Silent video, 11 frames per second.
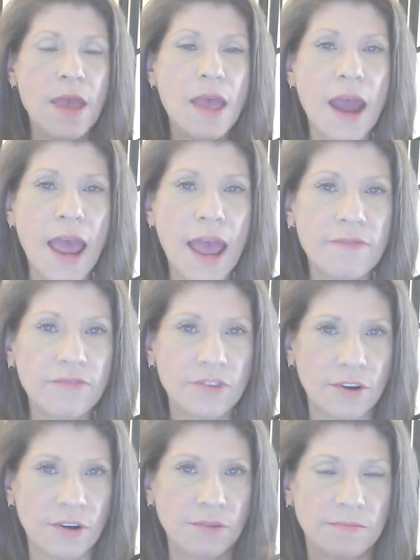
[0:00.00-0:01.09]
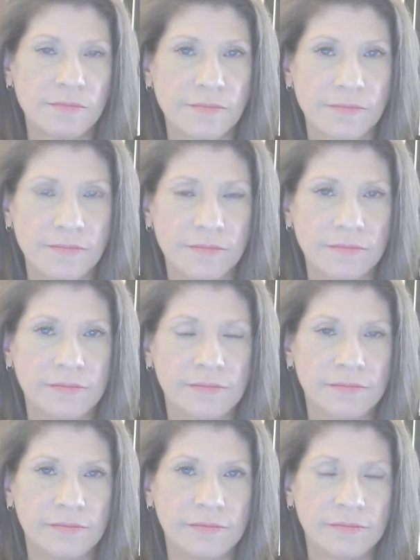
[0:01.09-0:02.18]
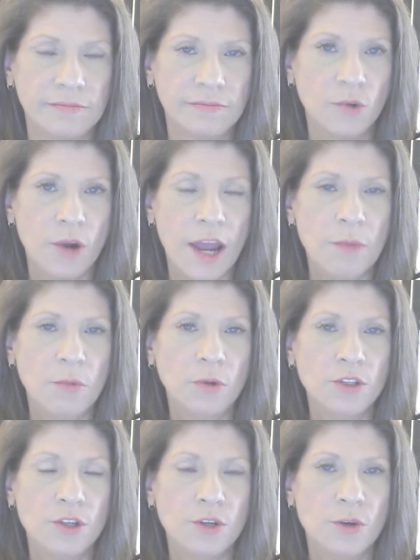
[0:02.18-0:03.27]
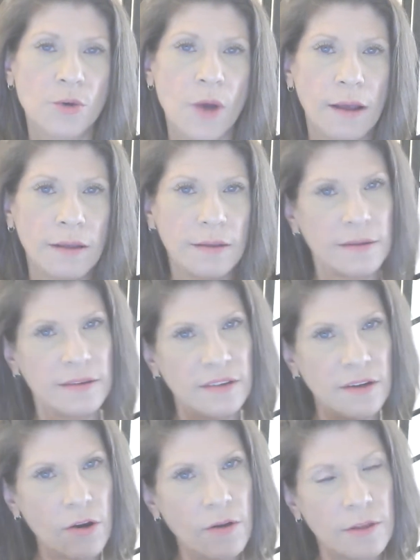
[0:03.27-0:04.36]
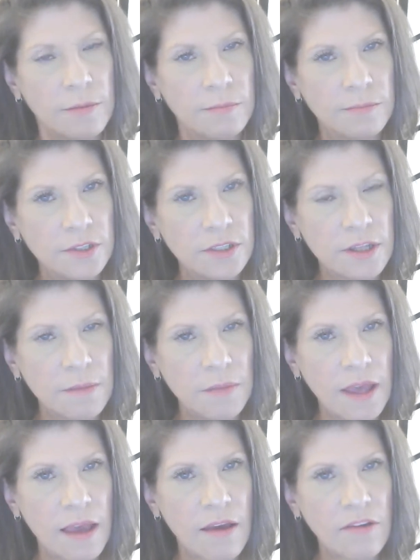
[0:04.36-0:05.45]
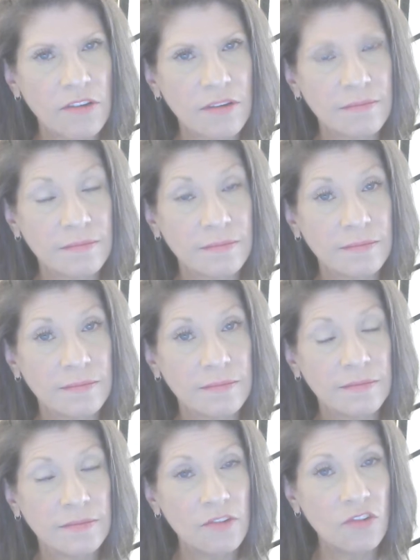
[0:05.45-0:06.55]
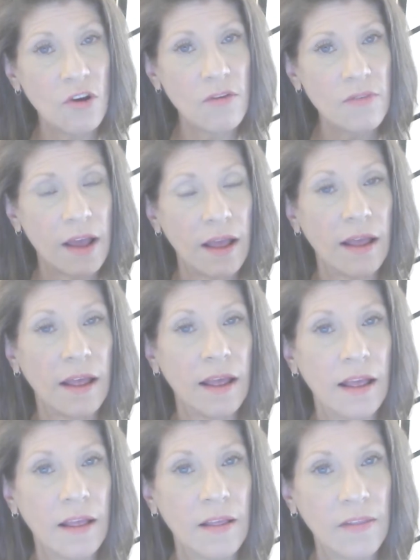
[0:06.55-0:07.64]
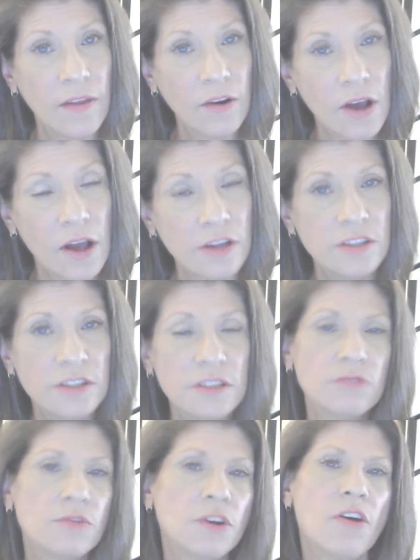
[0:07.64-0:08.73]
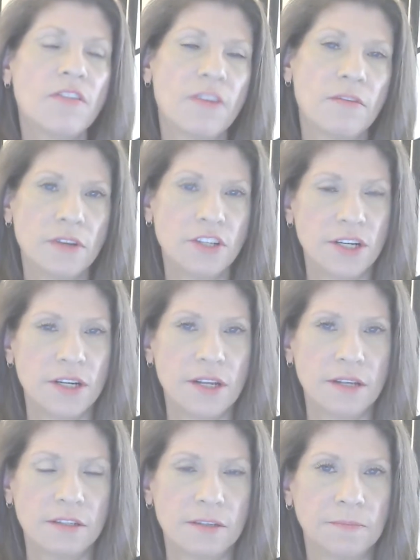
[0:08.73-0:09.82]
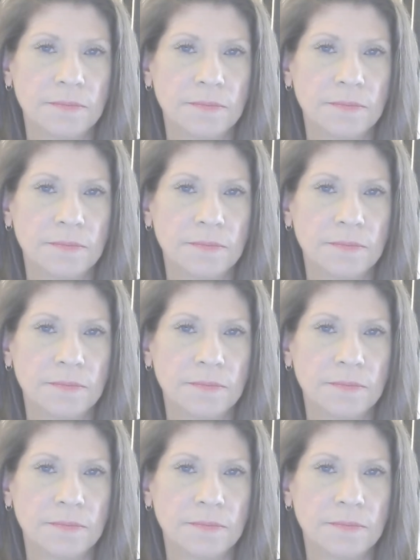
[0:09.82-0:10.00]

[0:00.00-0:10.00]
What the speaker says: in after were able to turn them to something else to serve their consciousness regressive agendas.